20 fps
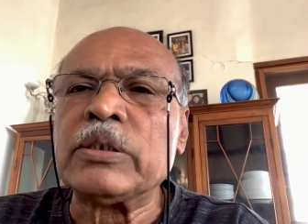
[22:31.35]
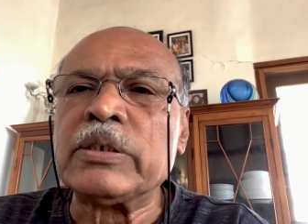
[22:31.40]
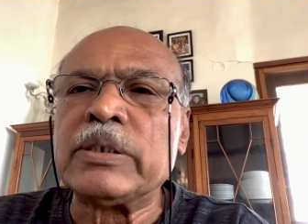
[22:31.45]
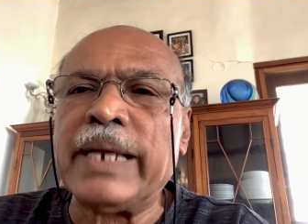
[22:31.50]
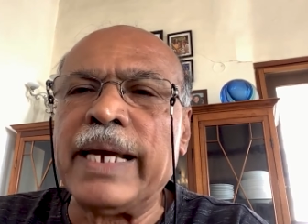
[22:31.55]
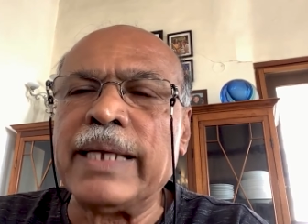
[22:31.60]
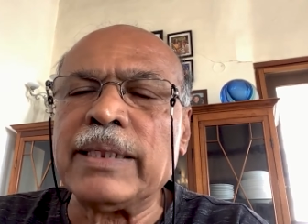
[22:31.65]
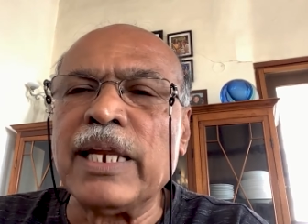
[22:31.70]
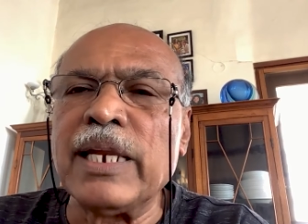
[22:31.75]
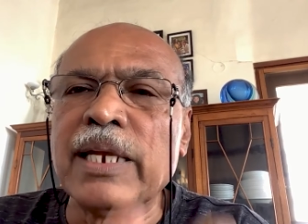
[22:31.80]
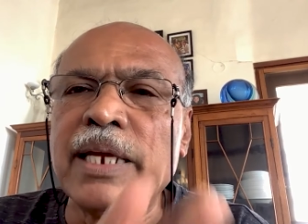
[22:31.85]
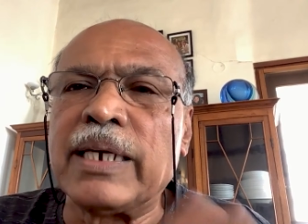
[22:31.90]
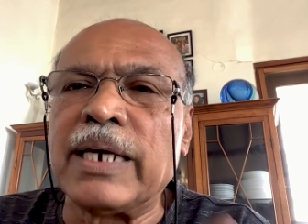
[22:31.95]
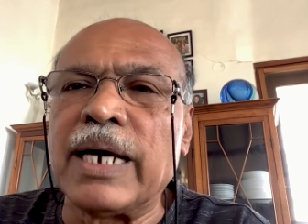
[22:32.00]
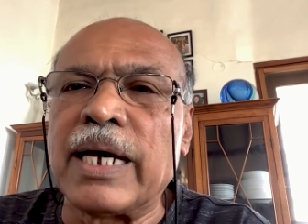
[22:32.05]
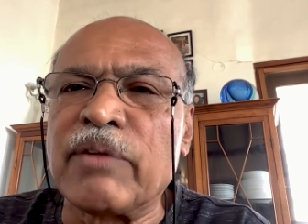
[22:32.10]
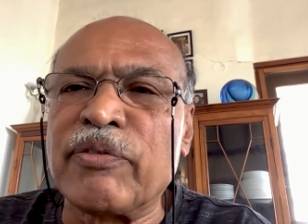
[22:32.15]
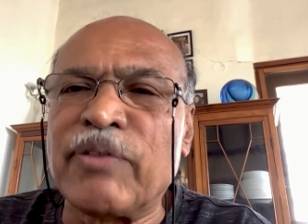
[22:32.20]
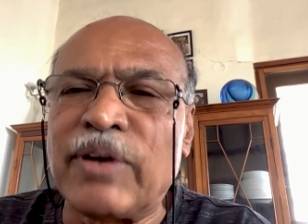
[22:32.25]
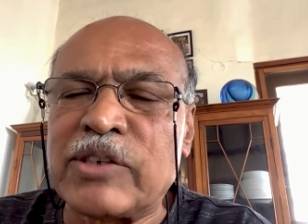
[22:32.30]
Take the
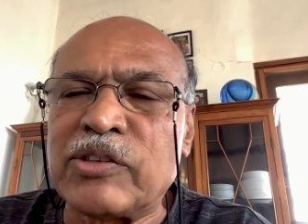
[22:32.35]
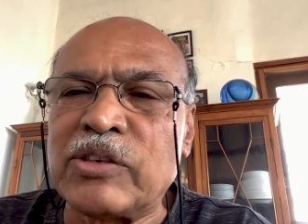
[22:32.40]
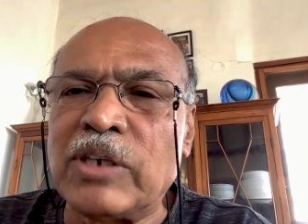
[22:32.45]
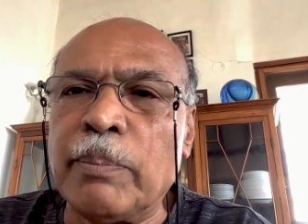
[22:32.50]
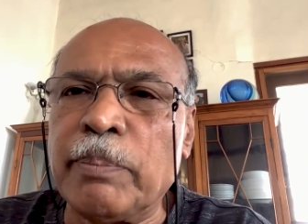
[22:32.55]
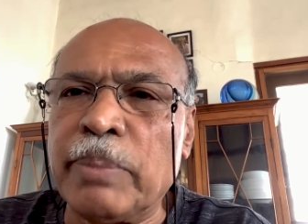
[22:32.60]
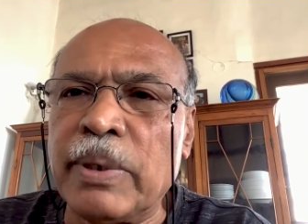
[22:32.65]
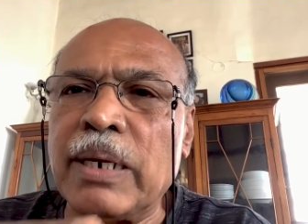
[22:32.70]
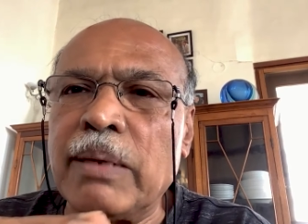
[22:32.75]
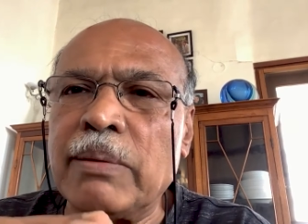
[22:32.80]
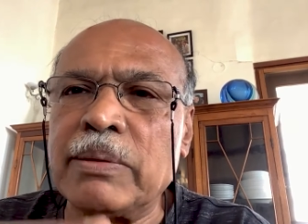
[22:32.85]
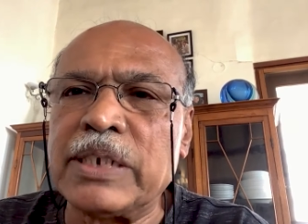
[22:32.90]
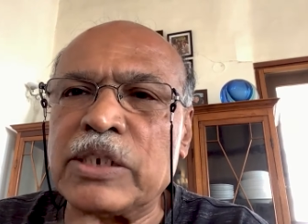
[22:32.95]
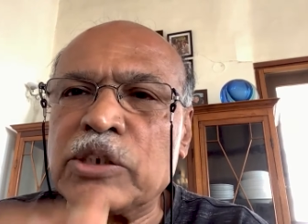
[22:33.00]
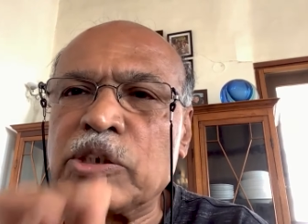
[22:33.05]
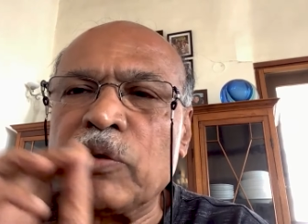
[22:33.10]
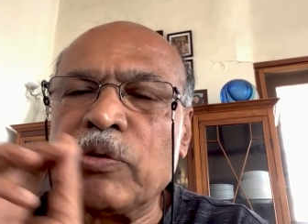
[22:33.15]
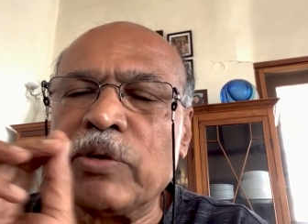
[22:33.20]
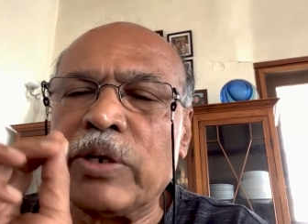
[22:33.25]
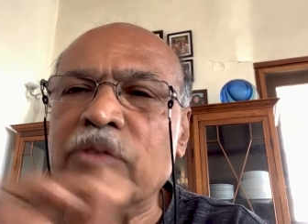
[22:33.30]
liquor, for example. I'll
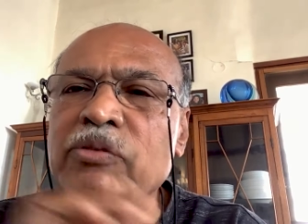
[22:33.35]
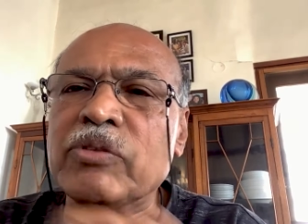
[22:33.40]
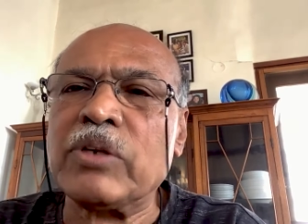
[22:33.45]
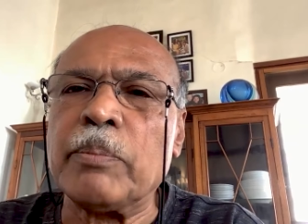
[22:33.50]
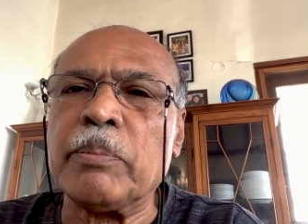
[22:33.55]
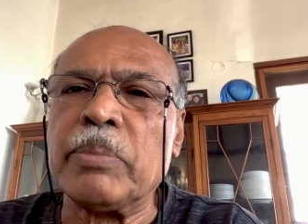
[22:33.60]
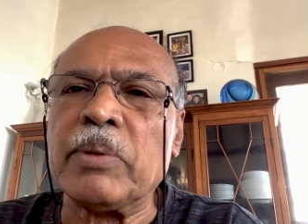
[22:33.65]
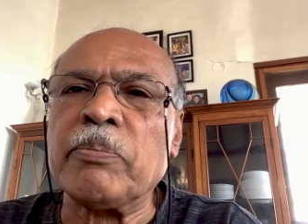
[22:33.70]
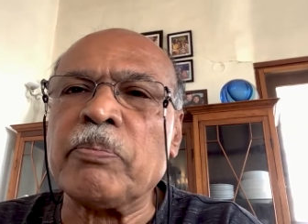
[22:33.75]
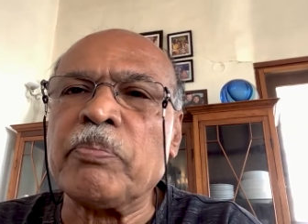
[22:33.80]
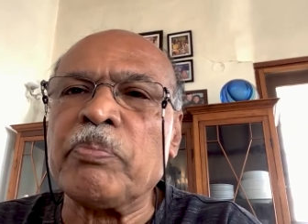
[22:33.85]
just give you an example.